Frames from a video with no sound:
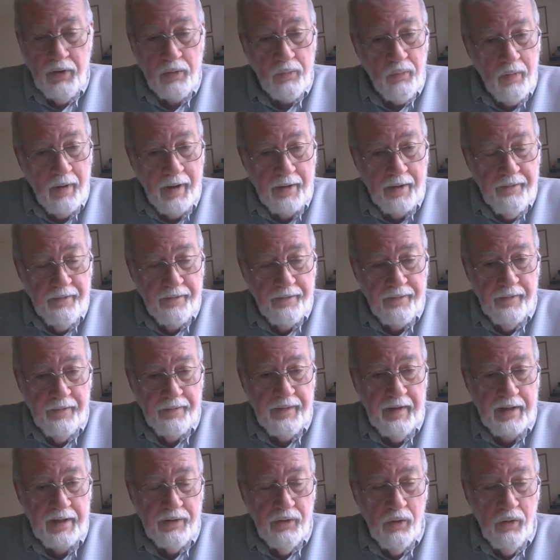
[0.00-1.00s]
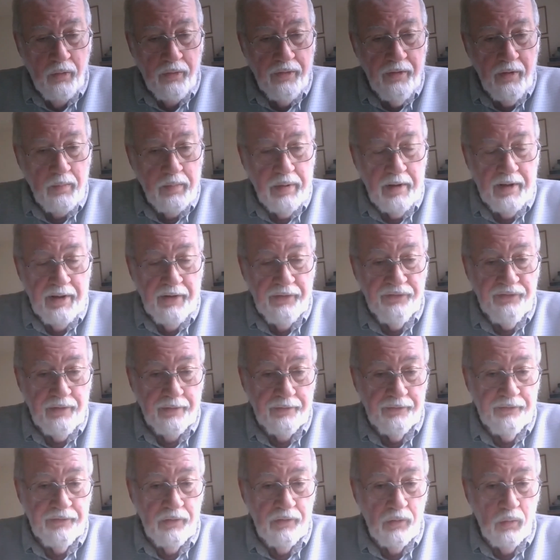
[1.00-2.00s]
but rather that they know their place
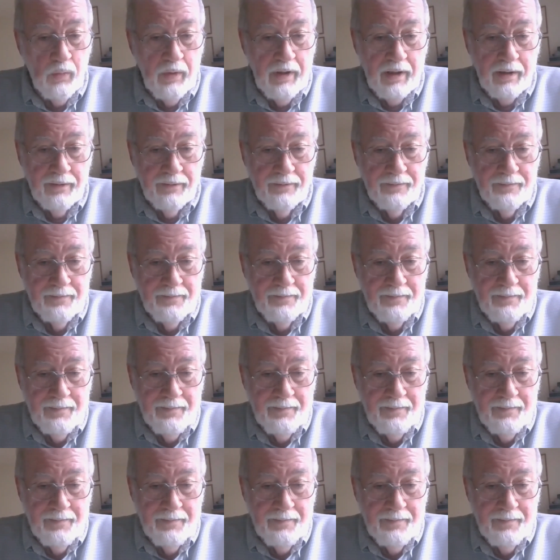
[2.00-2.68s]
all too well,